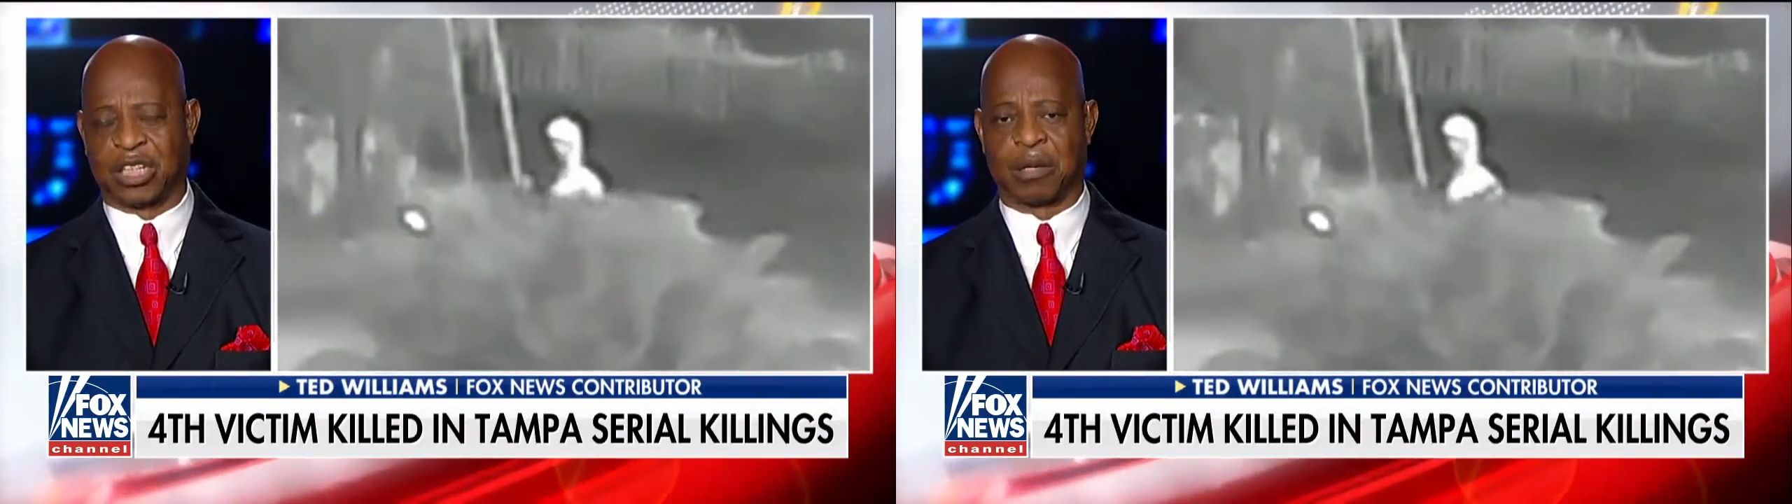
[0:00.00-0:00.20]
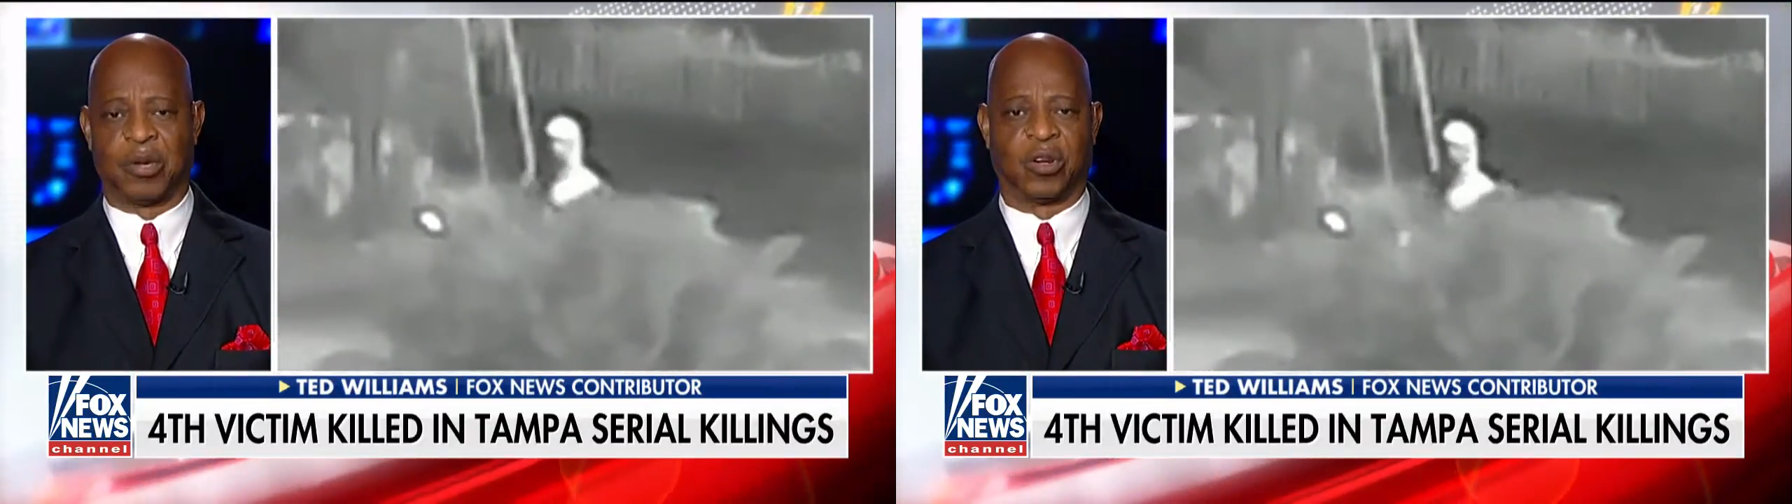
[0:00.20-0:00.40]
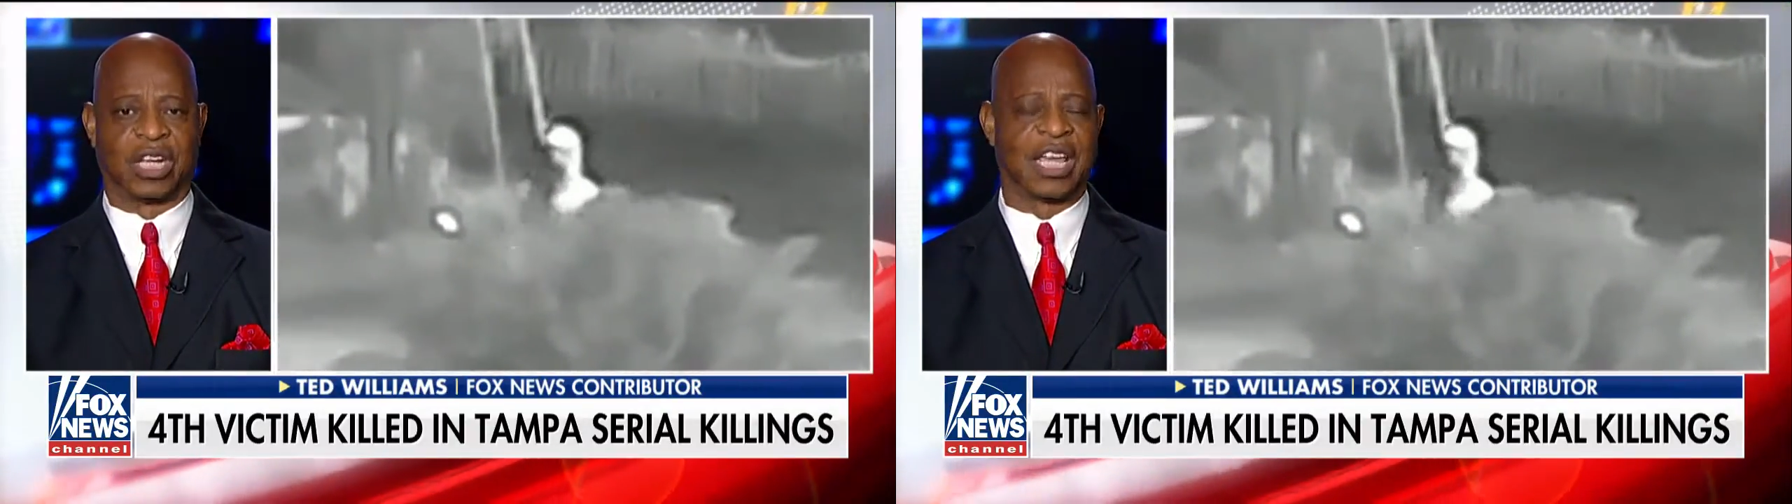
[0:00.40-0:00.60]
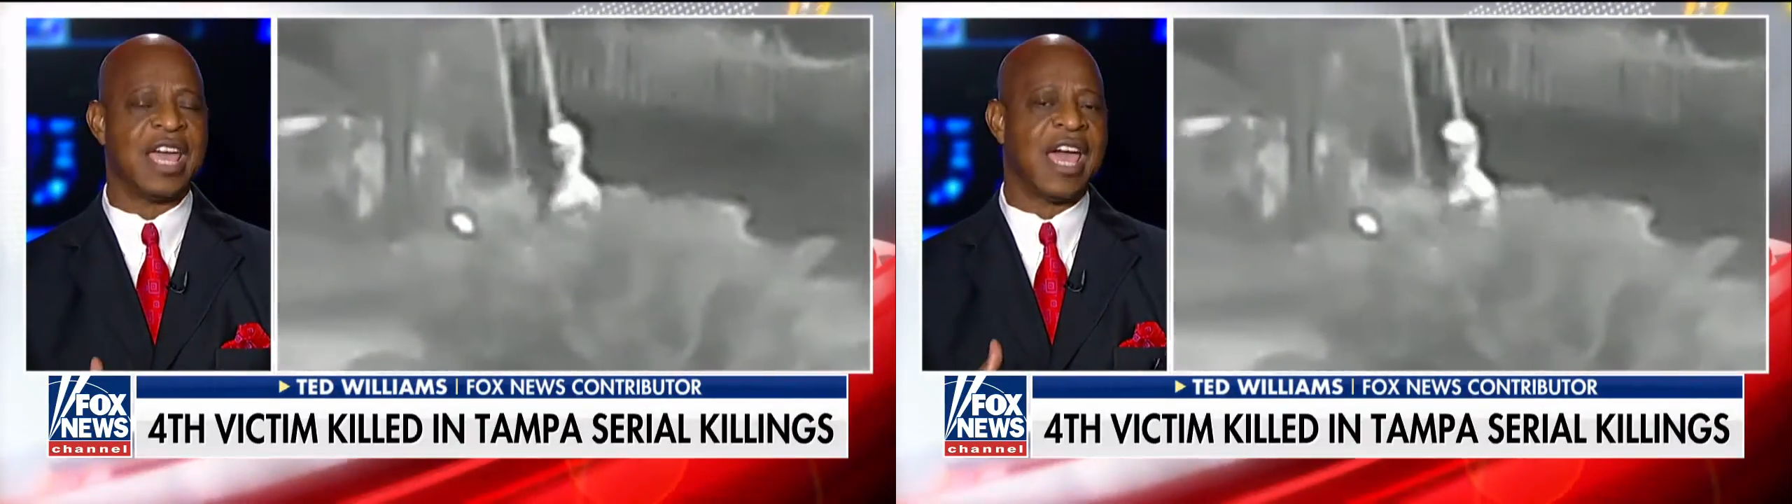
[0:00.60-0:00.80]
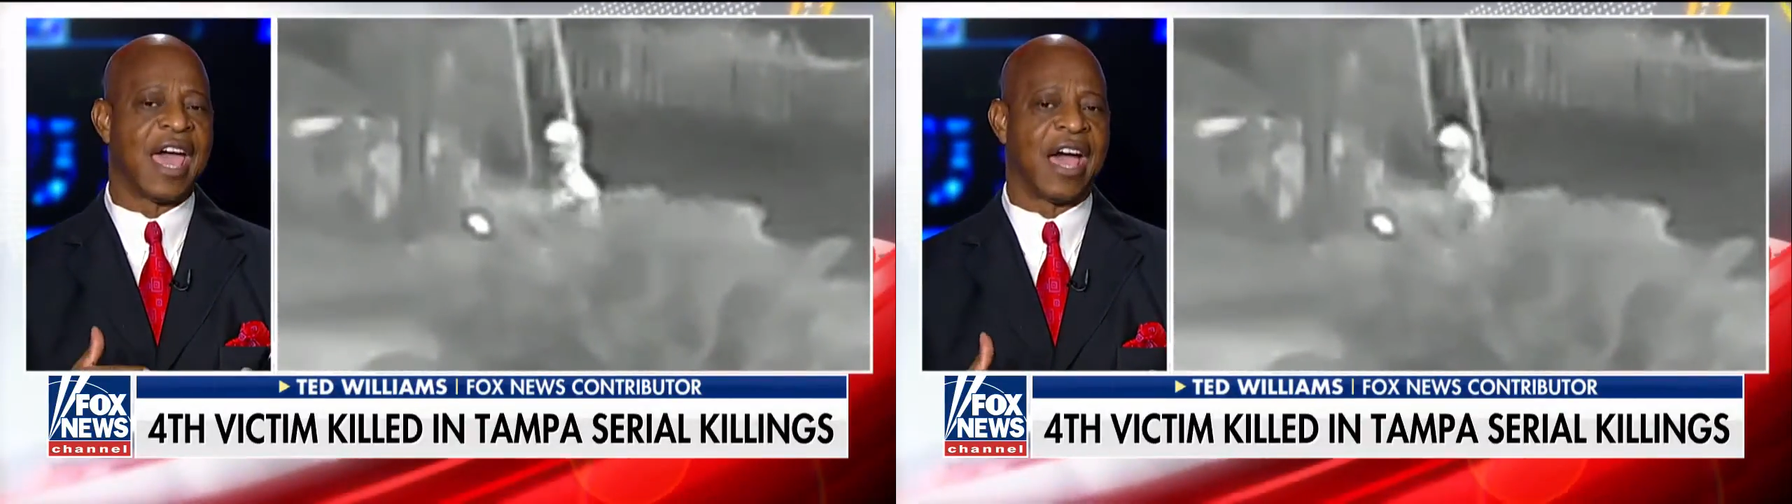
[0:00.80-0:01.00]
community,
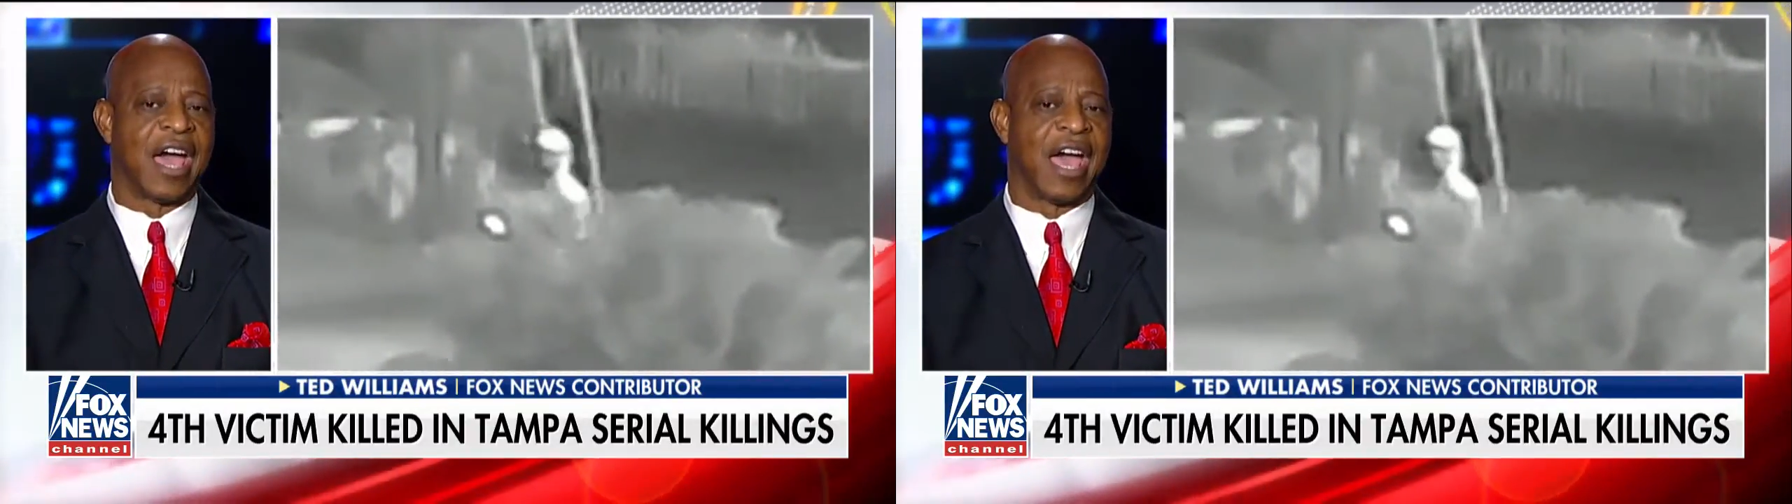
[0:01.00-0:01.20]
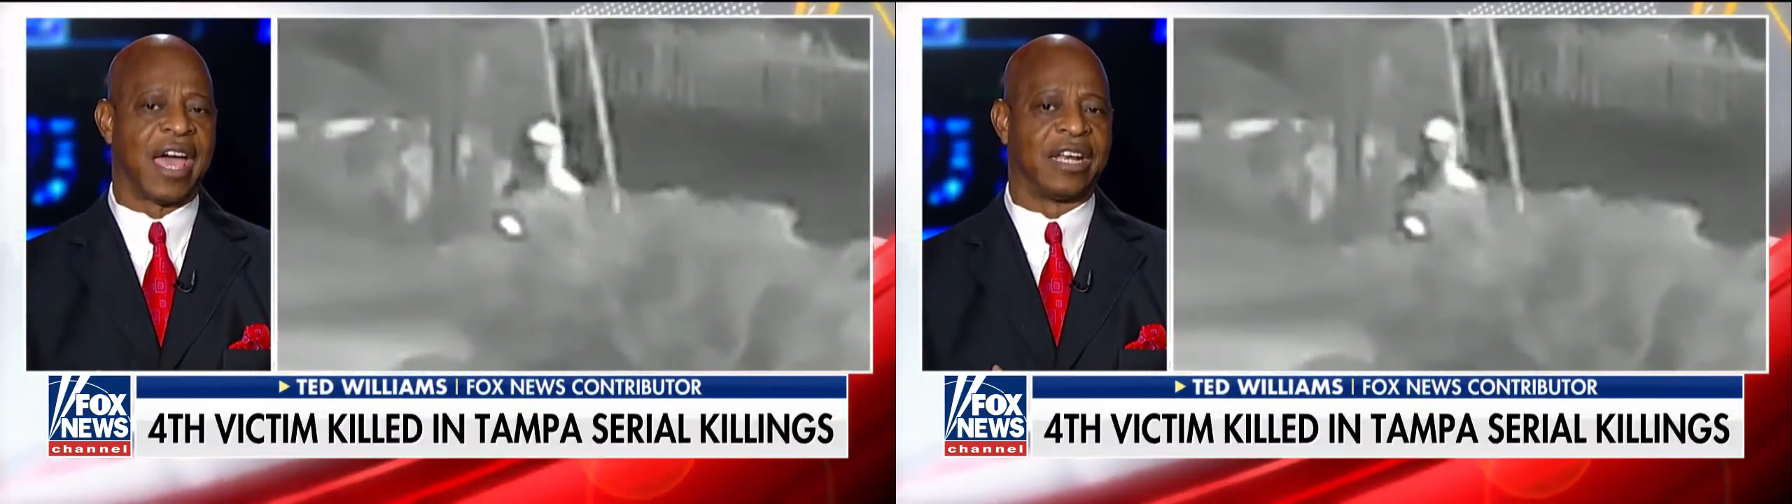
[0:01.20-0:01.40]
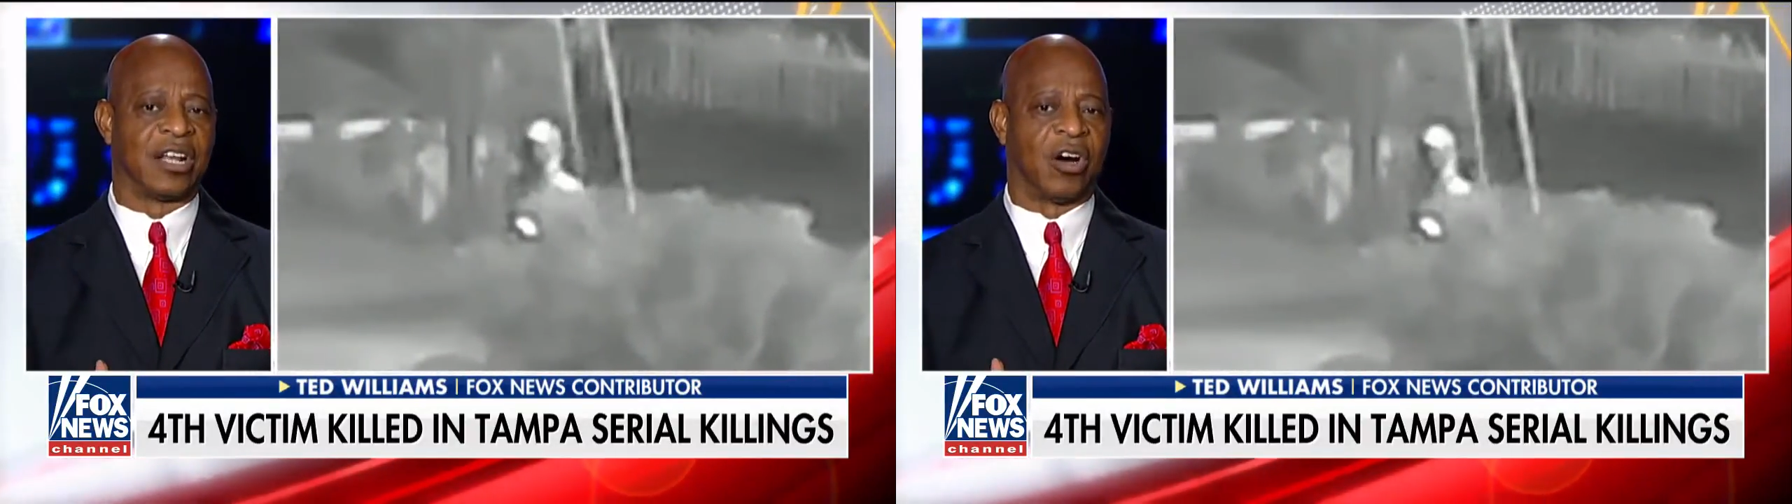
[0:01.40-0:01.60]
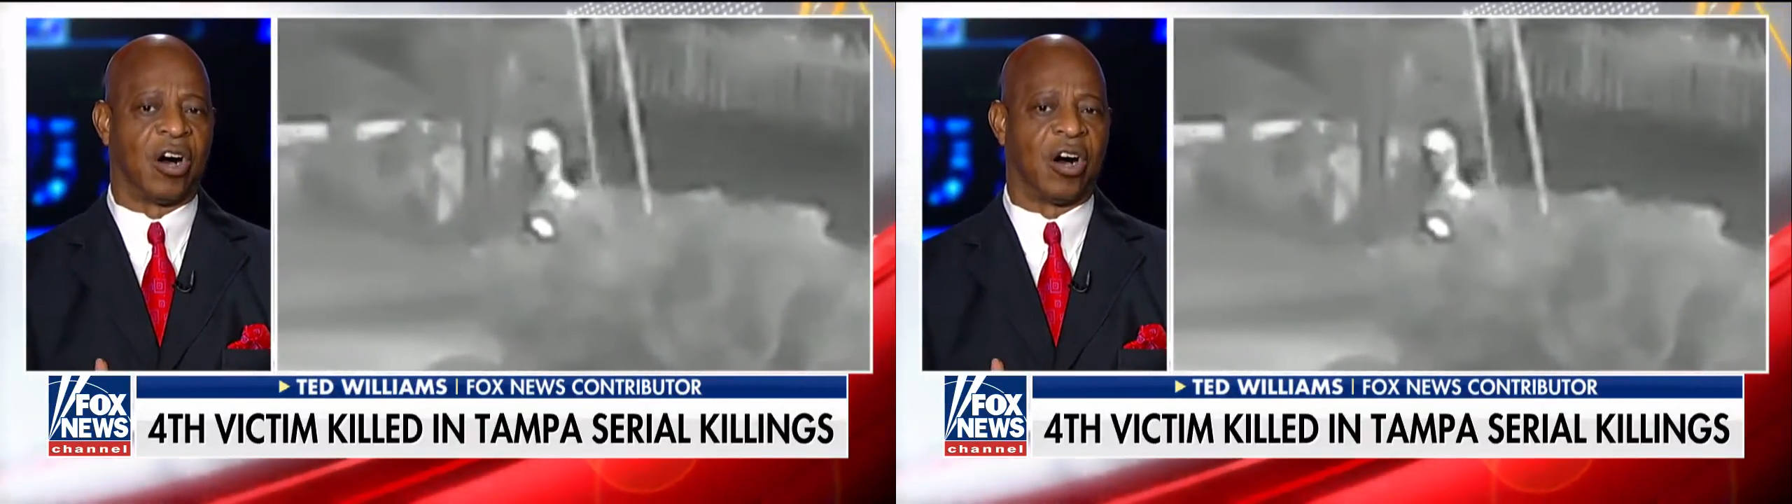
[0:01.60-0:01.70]
and